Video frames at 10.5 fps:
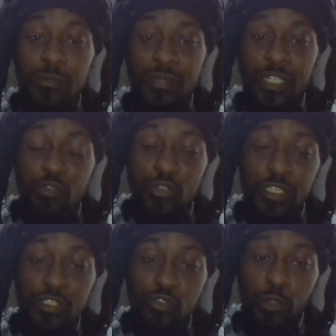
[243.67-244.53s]
Like, you
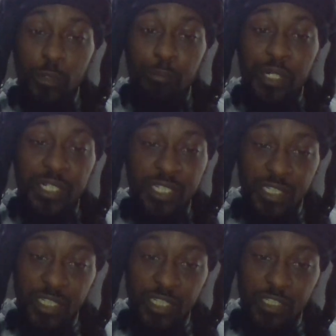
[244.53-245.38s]
getting a straight in
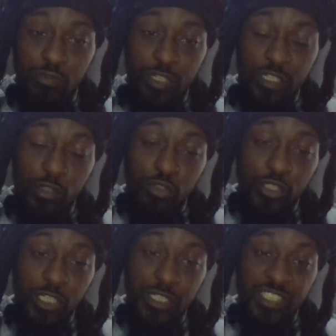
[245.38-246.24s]
here. You getting your
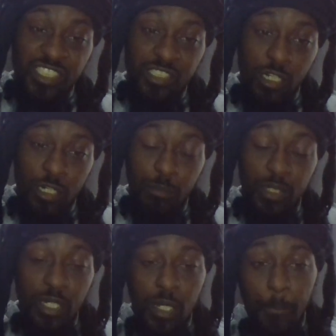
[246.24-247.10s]
shit stumped,
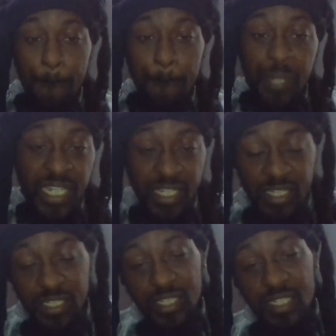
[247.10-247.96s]
beat.
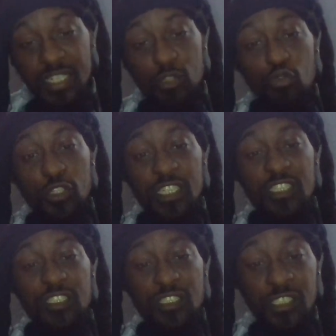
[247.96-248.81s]
You
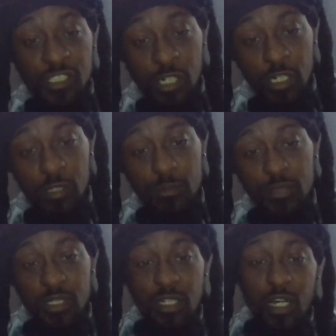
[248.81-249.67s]
getting jumped,
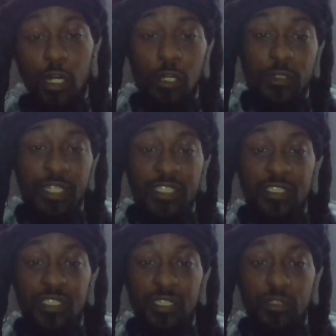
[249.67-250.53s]
all that
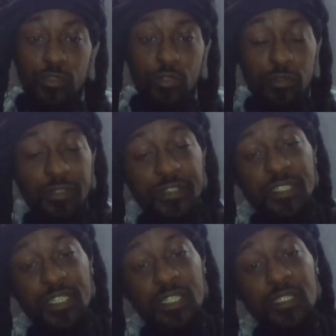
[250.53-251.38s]
shit. You know what I'm
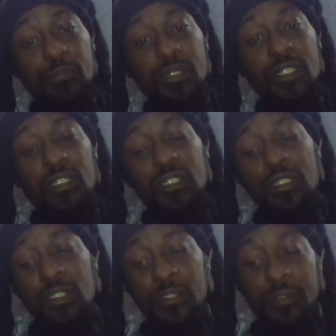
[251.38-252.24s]
saying? But
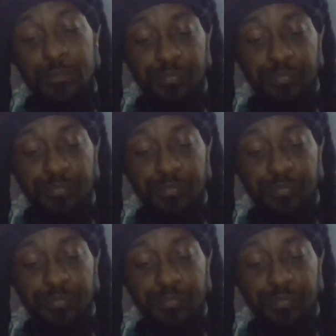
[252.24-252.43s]
um.